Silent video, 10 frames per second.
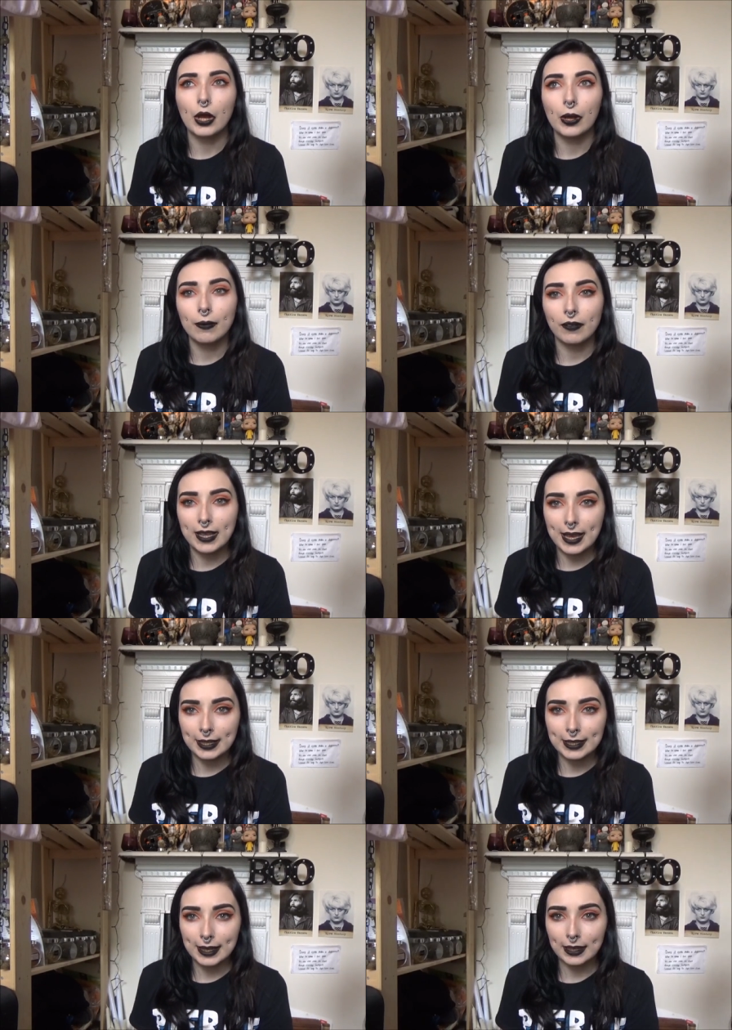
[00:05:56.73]
hopefully getting a
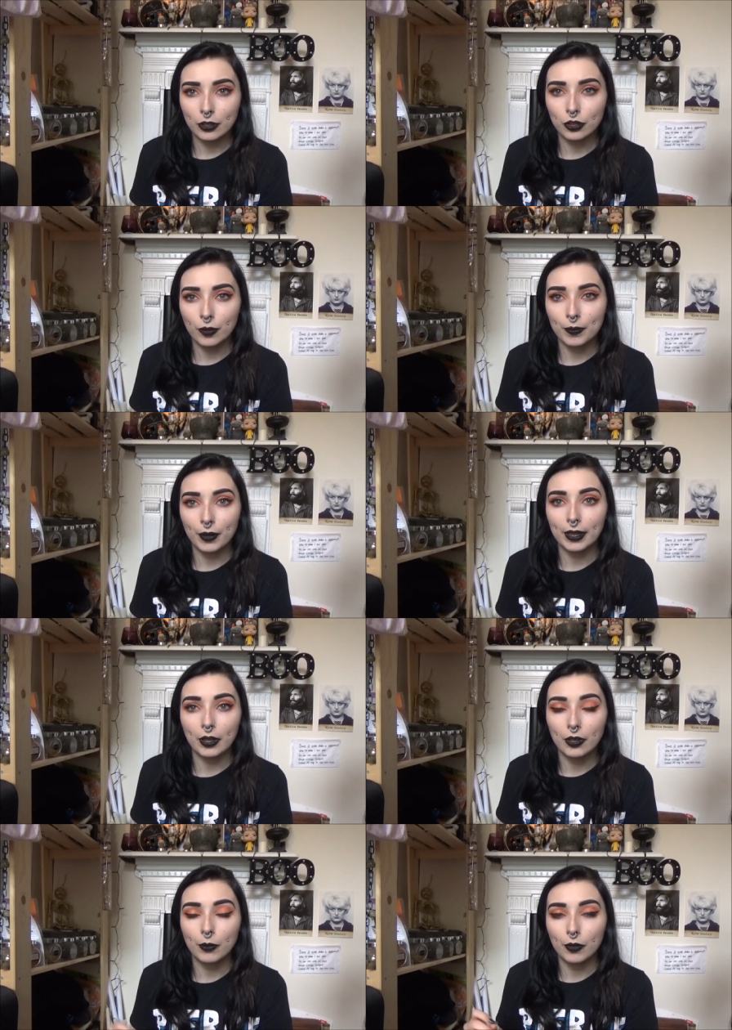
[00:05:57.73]
second job so I can
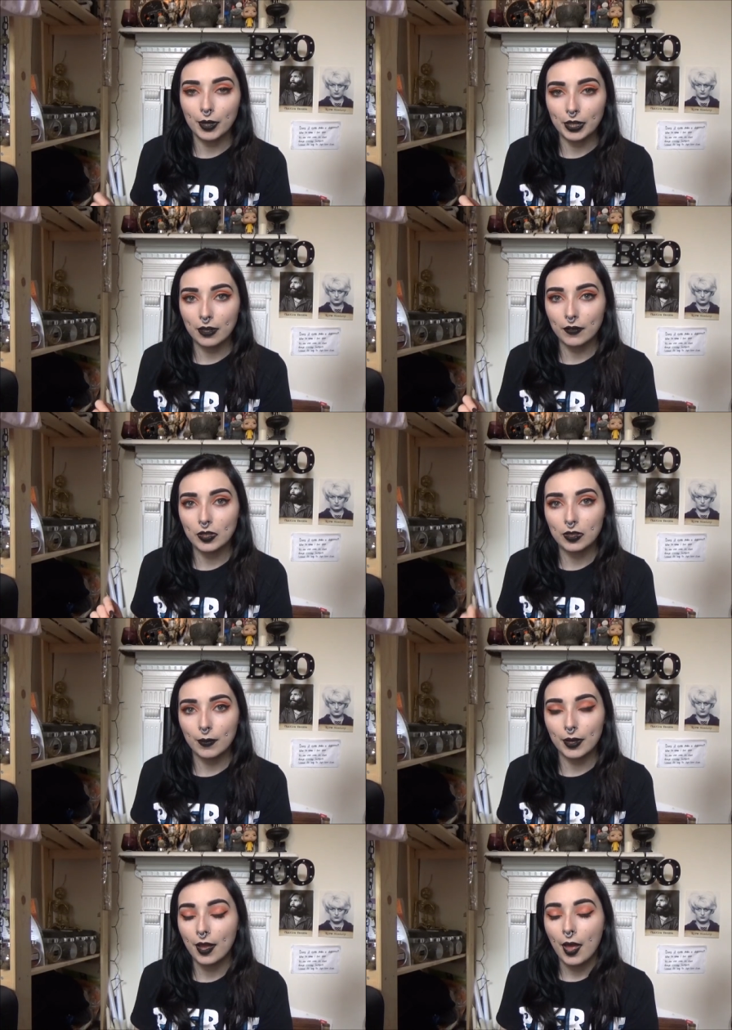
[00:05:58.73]
earn more money over the summer,